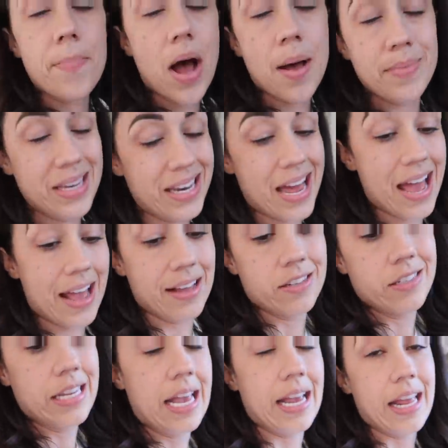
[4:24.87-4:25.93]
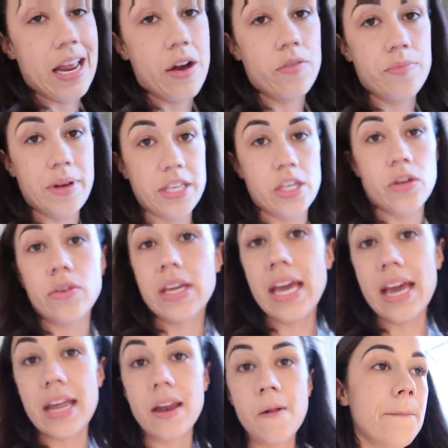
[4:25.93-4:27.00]
mommy day and just hanging out with my cute
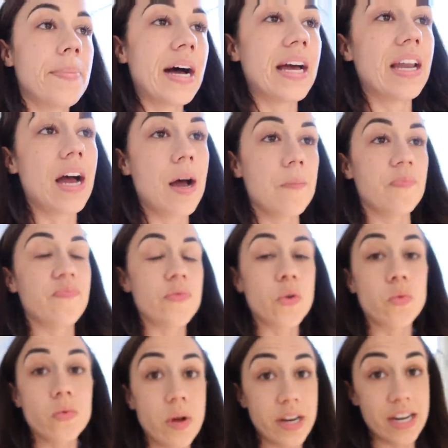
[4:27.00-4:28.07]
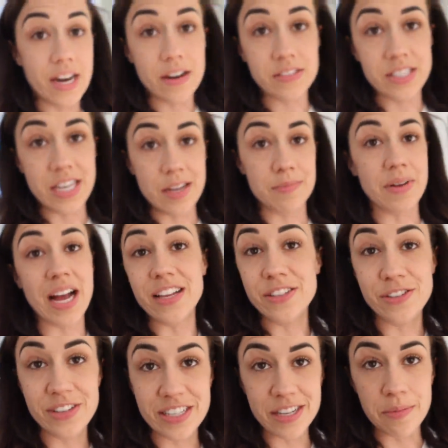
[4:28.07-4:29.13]
kid. But um, running out of steam, as
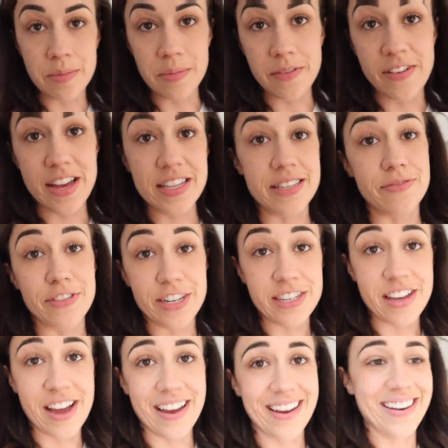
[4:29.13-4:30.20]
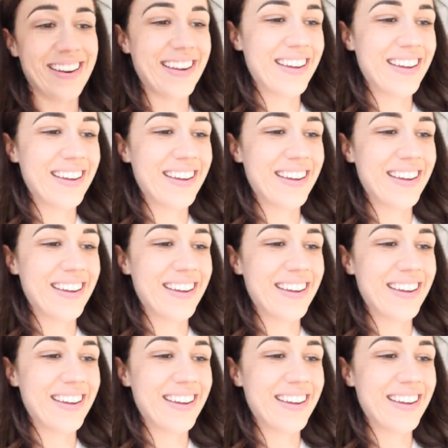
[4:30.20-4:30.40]
you can tell by my face, I'm very tired.